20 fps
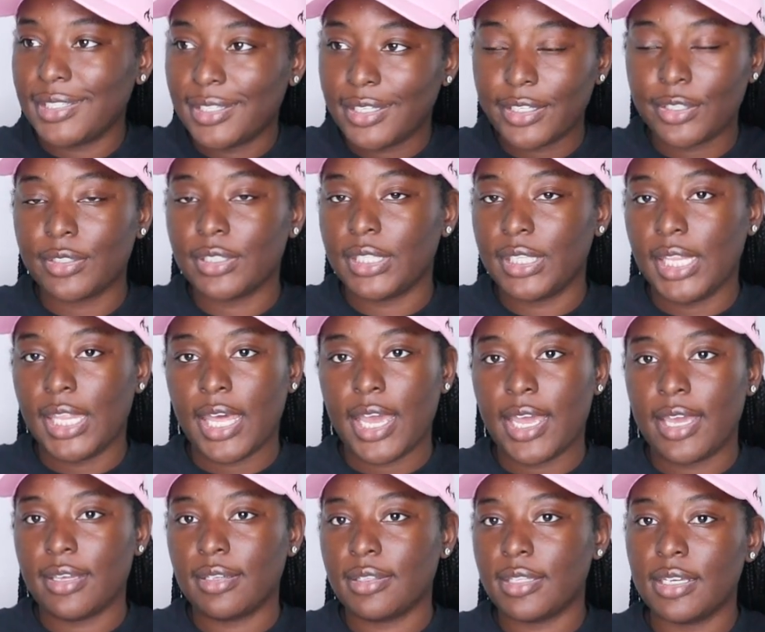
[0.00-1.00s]
literally,
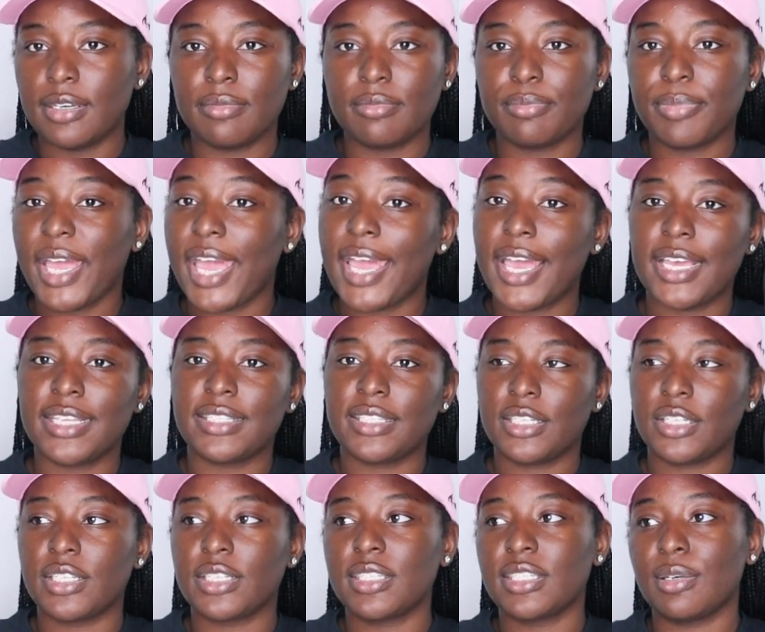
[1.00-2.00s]
like them
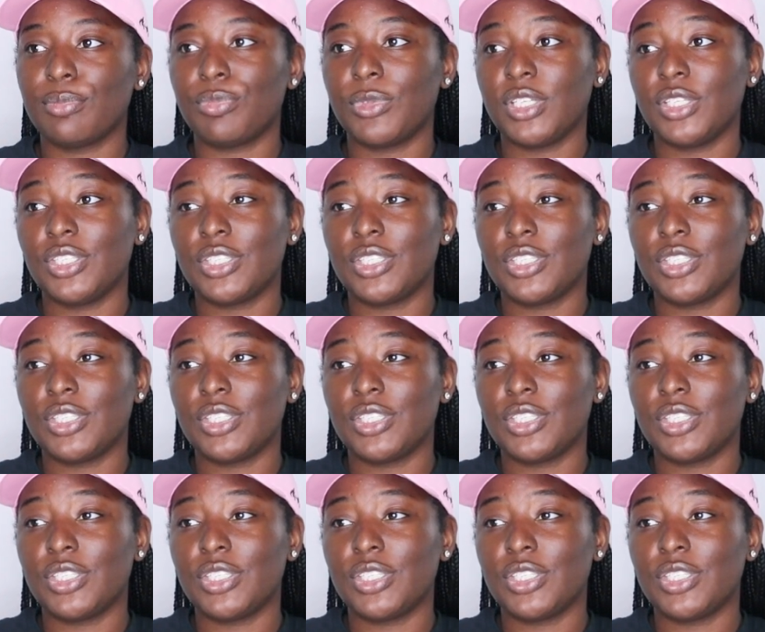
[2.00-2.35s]
passing or something.